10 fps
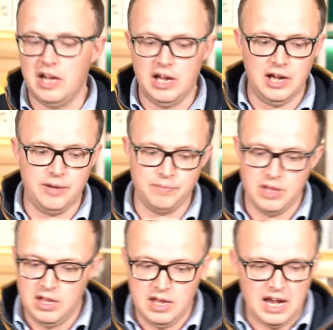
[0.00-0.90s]
Um,
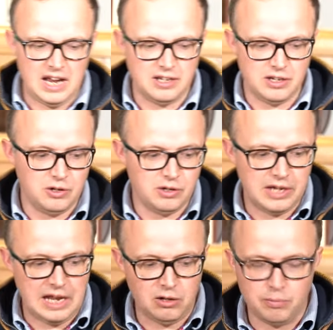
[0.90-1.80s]
and you can
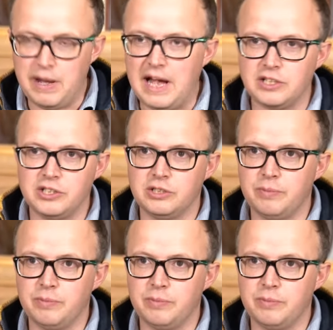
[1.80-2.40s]
get little patches,